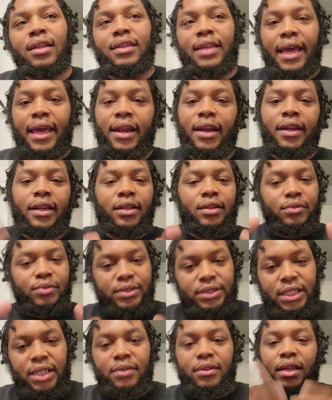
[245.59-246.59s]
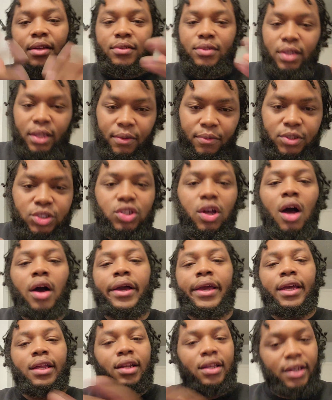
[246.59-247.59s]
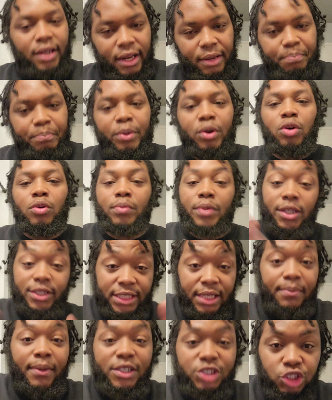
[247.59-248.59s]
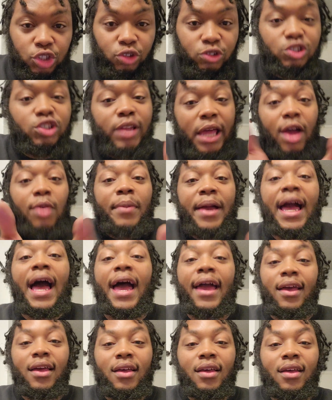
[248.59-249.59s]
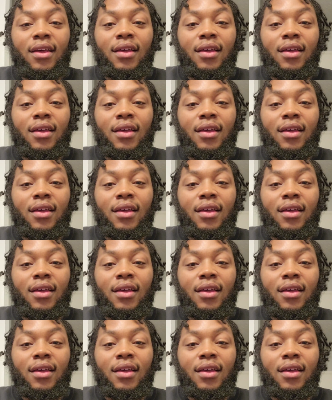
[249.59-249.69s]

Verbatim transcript: the editing they were seeing that he was talking and then boom, you see my shoes. You're like, oh my God,